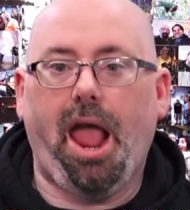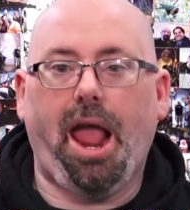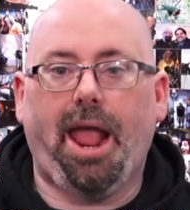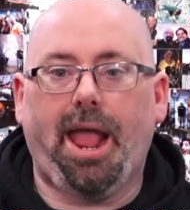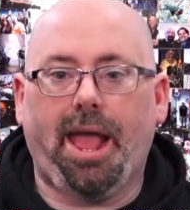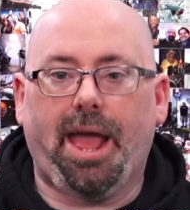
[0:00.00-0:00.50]

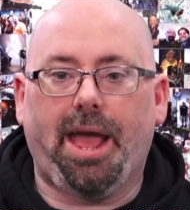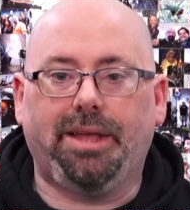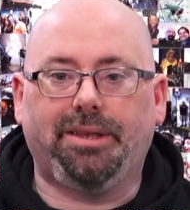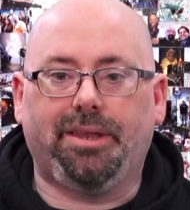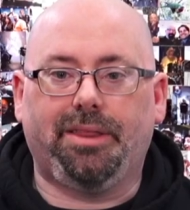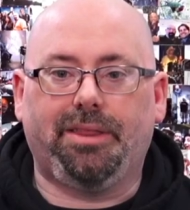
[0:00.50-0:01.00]

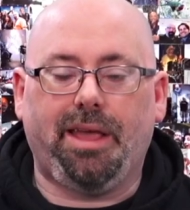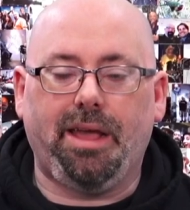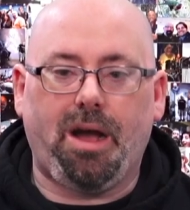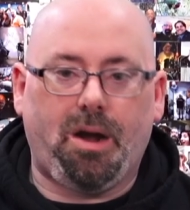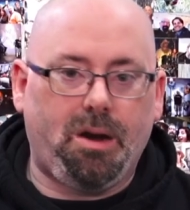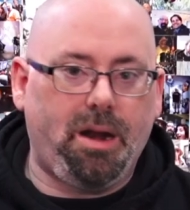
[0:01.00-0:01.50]
and
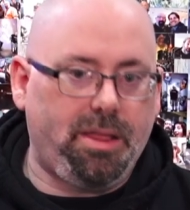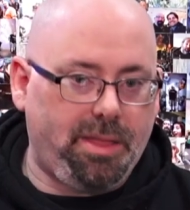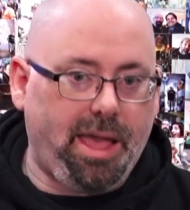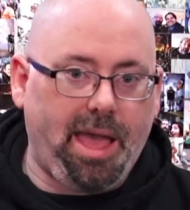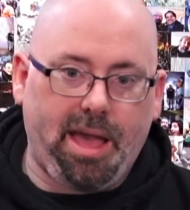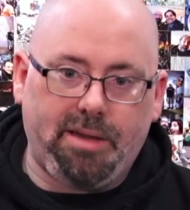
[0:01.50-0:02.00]
they
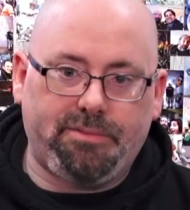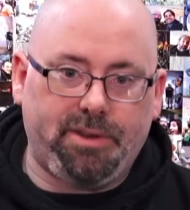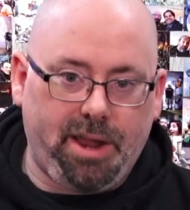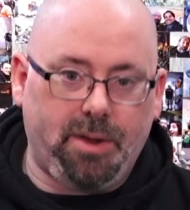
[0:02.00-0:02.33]
have an